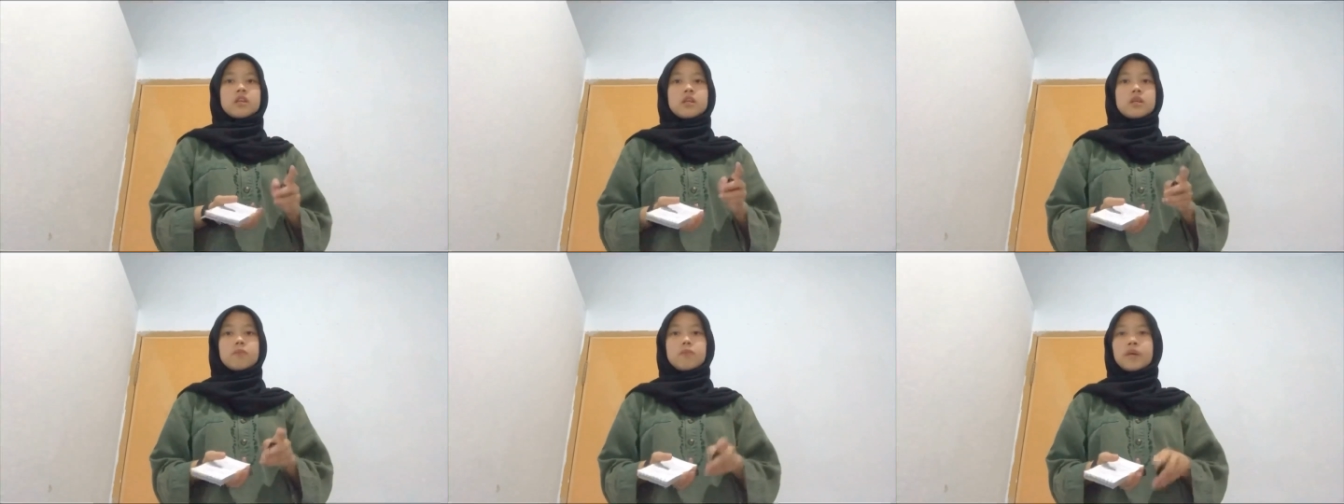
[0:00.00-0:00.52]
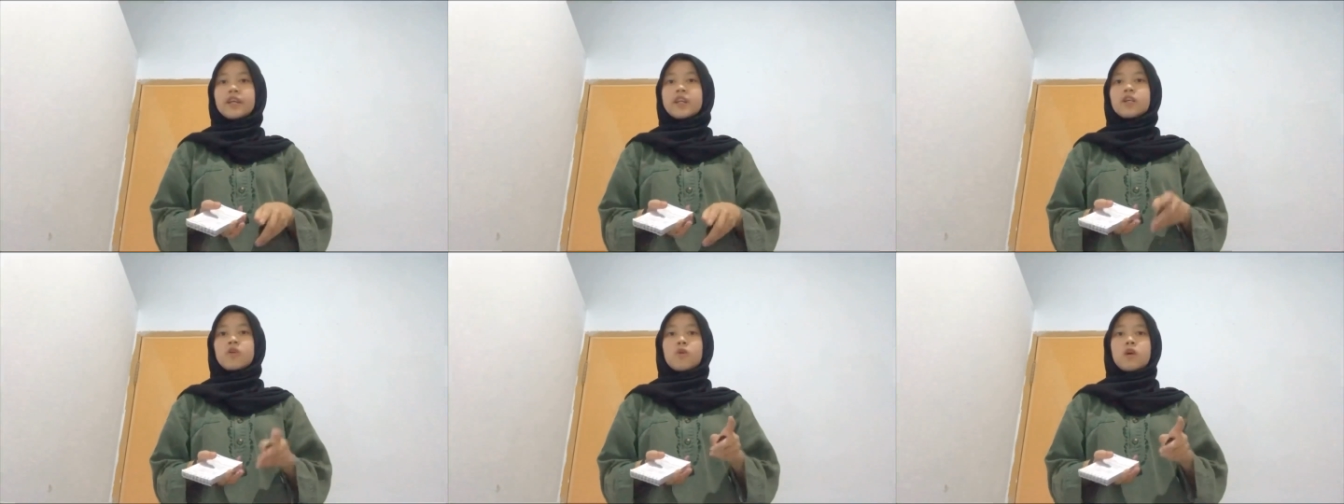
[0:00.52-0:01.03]
In
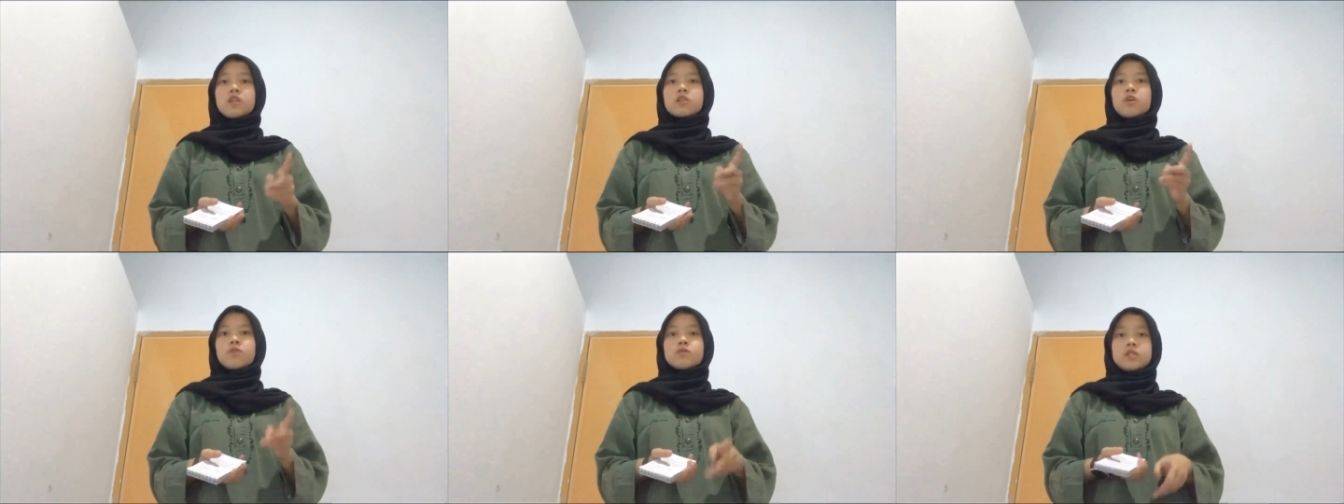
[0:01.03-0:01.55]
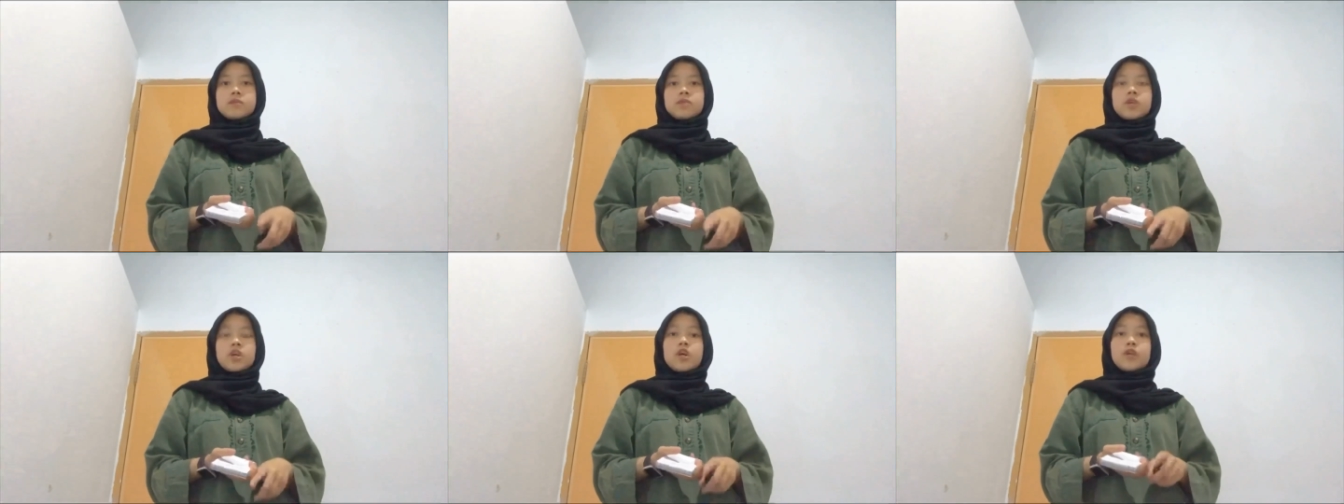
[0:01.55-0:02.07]
planning one of them,
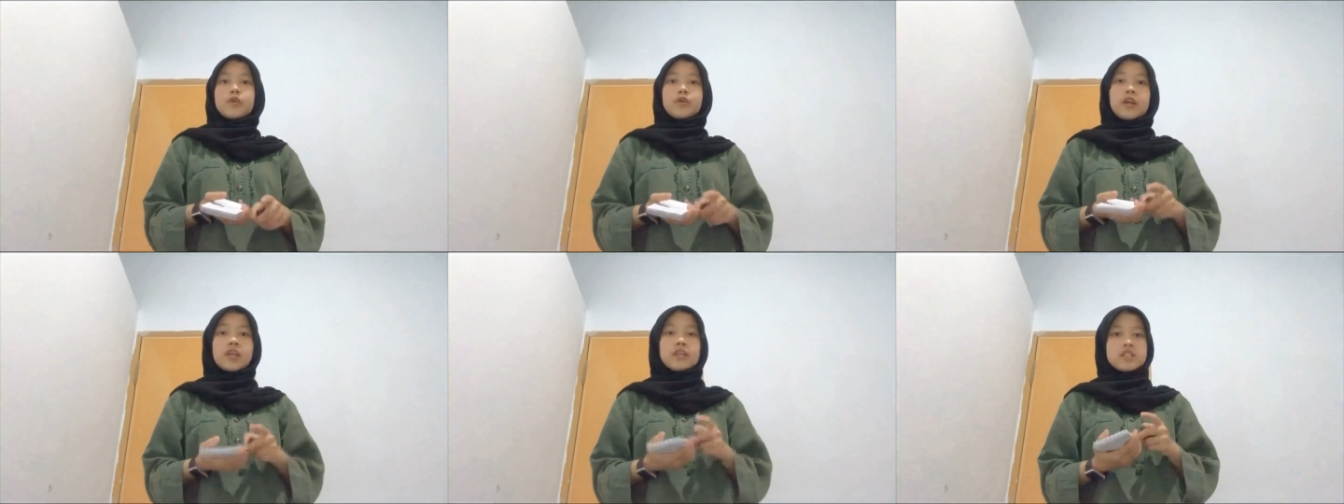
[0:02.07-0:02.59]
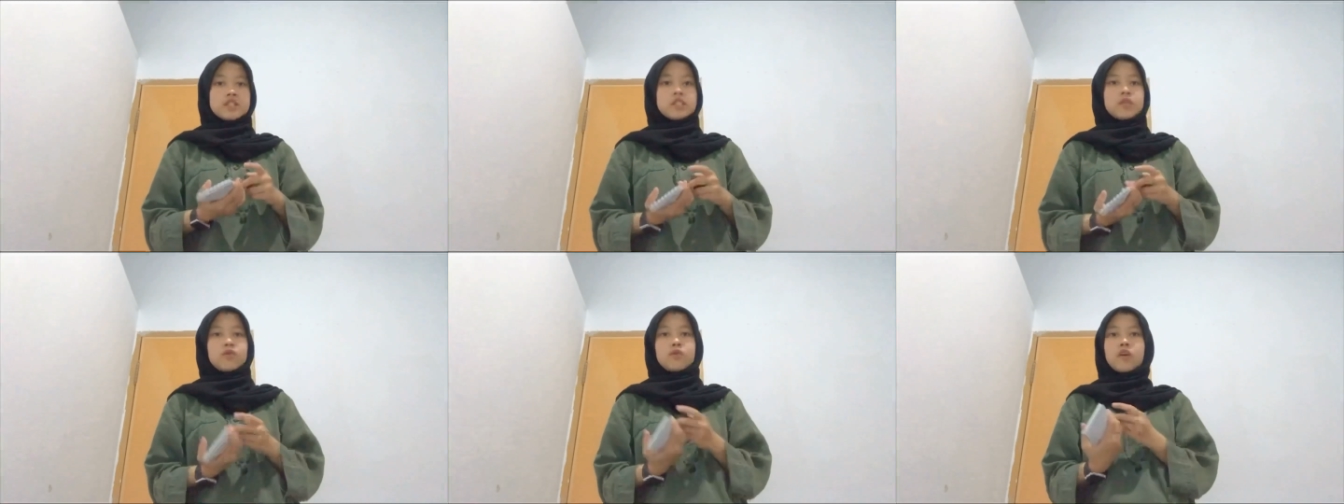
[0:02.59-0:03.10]
you can
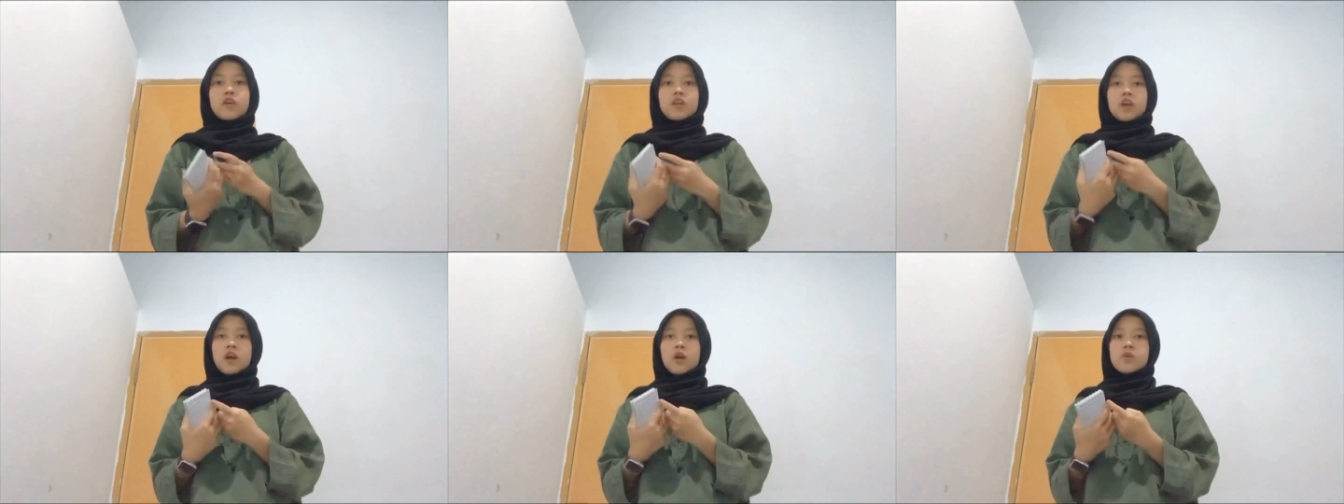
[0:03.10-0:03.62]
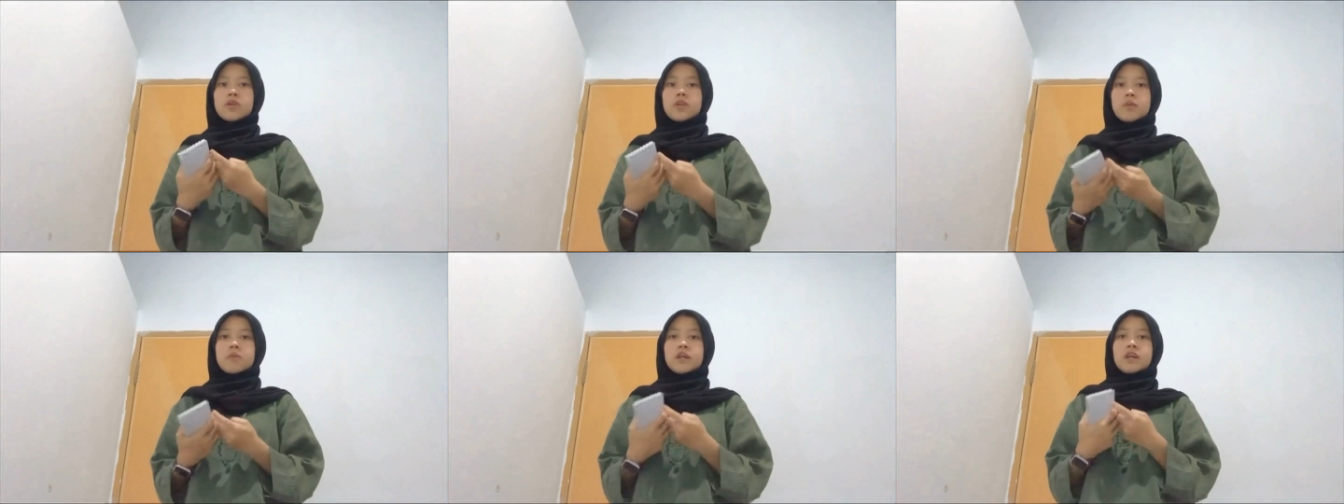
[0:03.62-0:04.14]
easily forget how
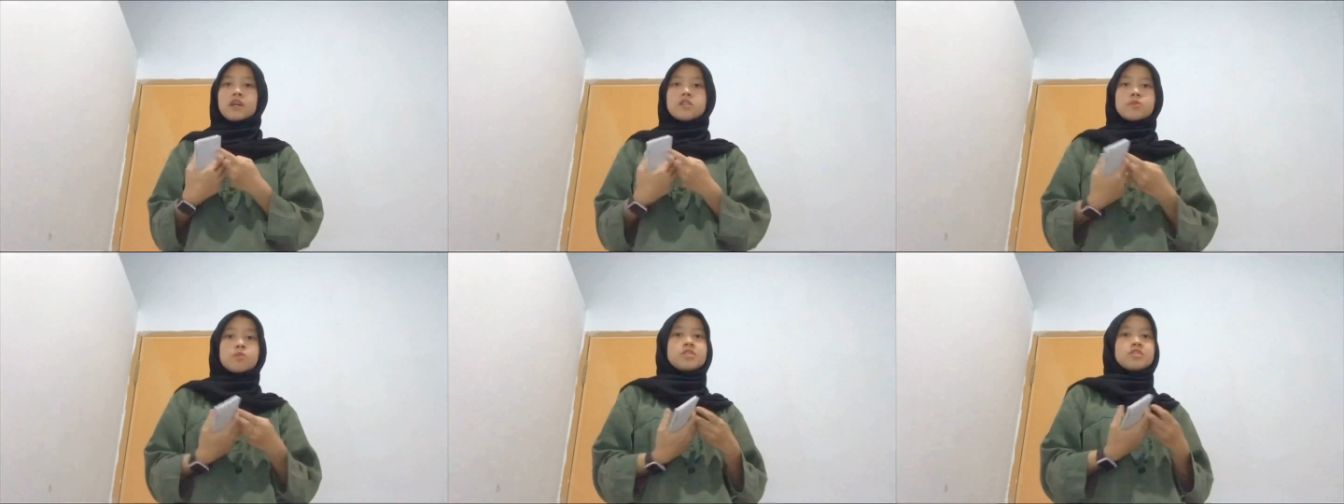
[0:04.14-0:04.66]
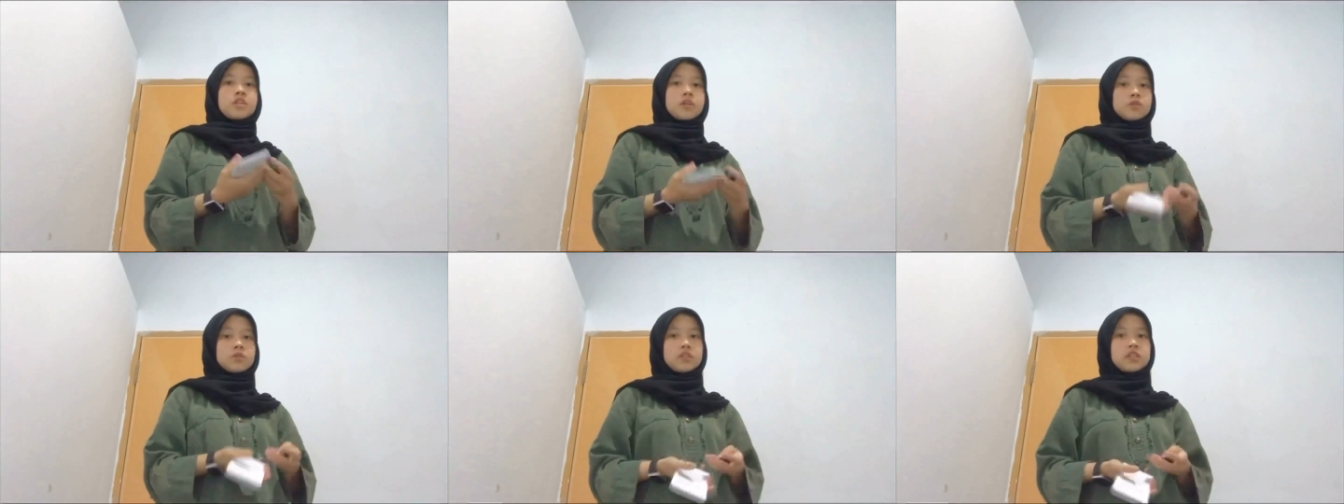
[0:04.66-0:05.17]
dynamic a speech
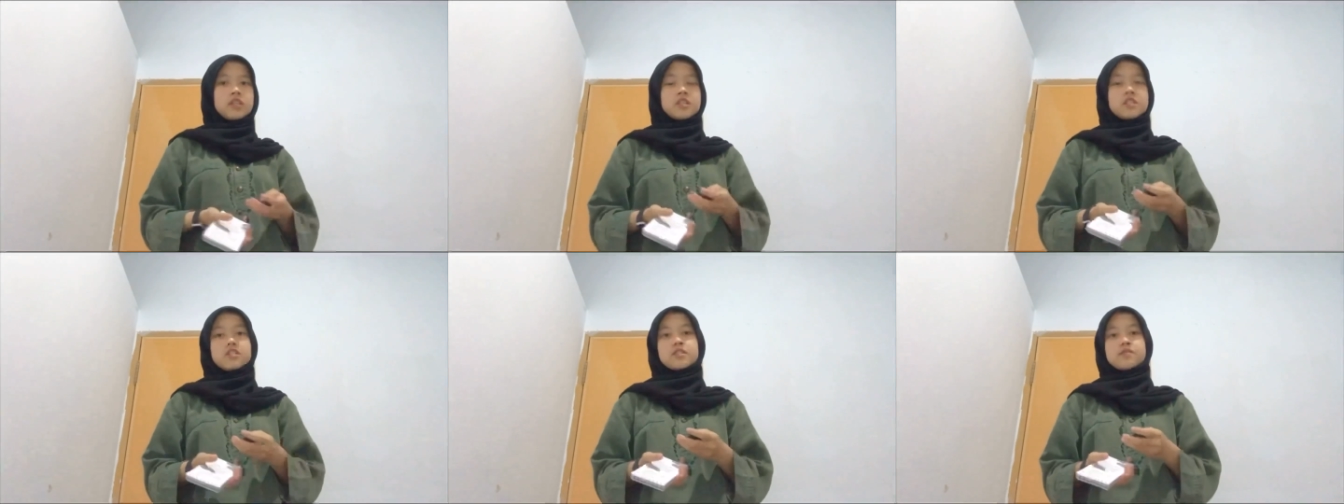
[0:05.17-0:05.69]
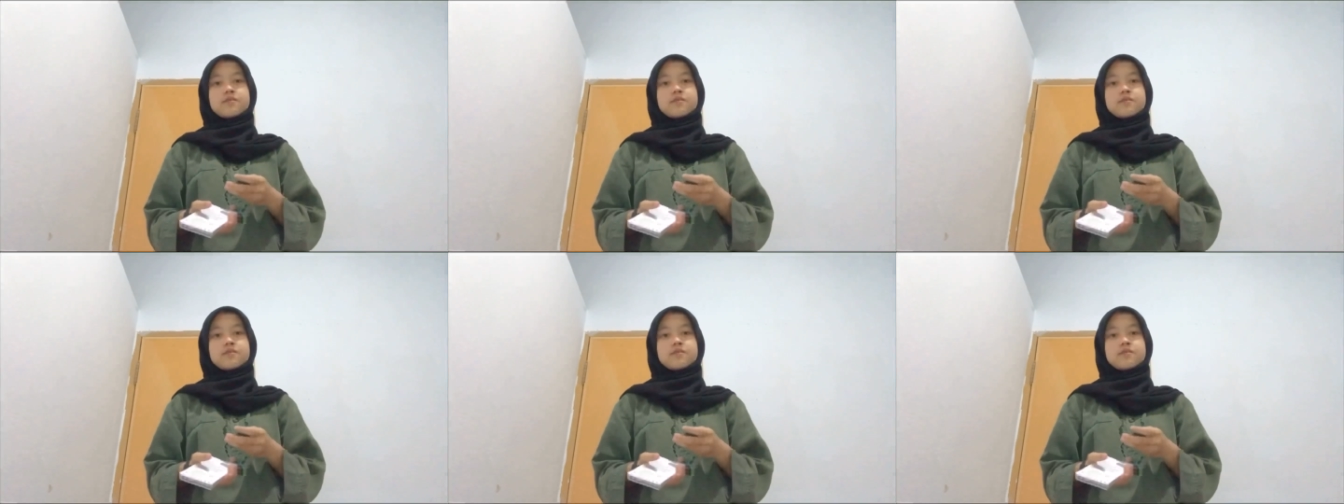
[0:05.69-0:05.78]
actually is.